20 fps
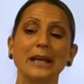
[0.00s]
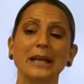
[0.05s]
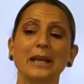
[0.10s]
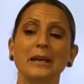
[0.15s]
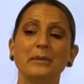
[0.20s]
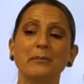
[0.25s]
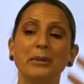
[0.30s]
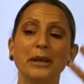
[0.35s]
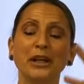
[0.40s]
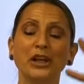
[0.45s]

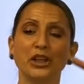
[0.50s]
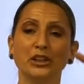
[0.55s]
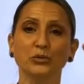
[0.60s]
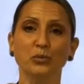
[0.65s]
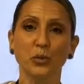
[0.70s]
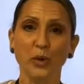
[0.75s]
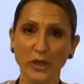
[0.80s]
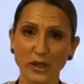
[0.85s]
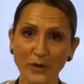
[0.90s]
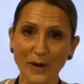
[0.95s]
because
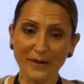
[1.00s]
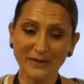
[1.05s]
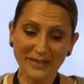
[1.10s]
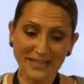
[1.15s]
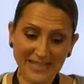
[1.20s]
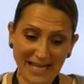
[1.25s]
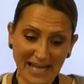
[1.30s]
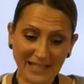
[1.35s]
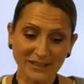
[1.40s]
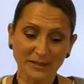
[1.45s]
when you have a
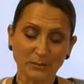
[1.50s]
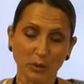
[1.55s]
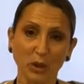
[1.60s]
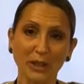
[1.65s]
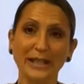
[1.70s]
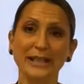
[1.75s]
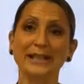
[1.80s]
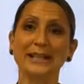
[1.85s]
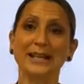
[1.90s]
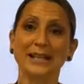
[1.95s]
decimal
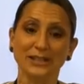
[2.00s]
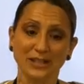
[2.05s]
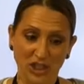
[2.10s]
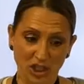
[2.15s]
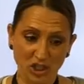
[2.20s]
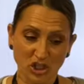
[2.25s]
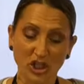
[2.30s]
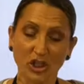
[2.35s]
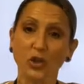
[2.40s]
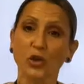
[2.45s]
in an
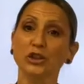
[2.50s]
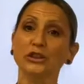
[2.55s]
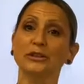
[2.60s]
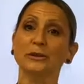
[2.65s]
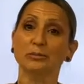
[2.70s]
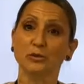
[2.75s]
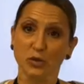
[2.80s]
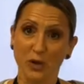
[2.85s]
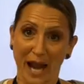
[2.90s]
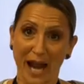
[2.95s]
addition or
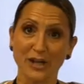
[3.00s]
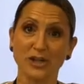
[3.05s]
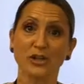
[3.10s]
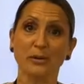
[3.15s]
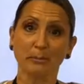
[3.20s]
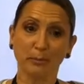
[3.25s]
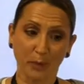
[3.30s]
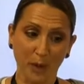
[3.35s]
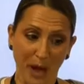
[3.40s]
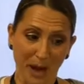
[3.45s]
subtraction
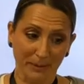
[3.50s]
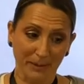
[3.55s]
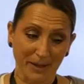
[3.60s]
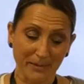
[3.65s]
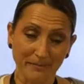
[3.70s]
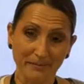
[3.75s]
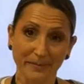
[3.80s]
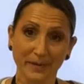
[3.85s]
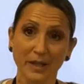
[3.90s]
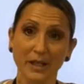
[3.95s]

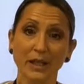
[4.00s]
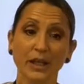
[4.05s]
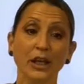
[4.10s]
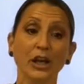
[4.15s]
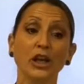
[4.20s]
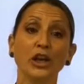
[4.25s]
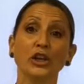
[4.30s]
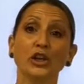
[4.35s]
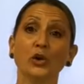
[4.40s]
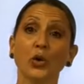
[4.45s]
problem,
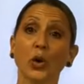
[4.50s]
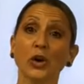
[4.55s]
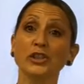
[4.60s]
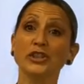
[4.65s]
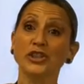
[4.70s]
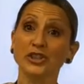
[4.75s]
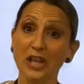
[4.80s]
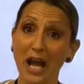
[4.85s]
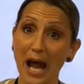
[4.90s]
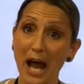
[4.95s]
your
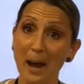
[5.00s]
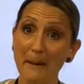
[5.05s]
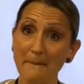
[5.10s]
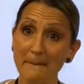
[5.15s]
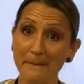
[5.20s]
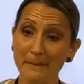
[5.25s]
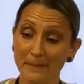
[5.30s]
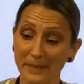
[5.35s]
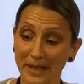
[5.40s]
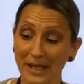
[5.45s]
sum
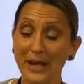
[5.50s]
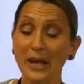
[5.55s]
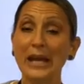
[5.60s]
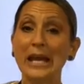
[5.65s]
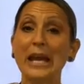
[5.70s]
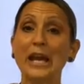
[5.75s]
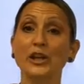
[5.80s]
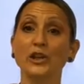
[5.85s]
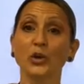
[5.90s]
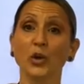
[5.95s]

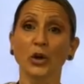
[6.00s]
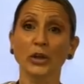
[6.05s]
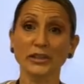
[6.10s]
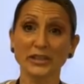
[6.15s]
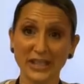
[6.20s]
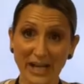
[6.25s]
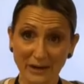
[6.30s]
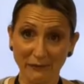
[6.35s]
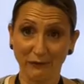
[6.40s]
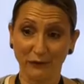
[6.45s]
and your
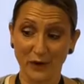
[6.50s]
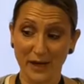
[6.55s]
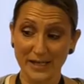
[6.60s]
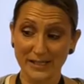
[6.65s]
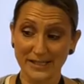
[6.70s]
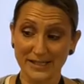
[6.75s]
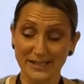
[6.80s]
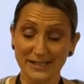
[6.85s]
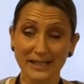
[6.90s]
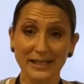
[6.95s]
difference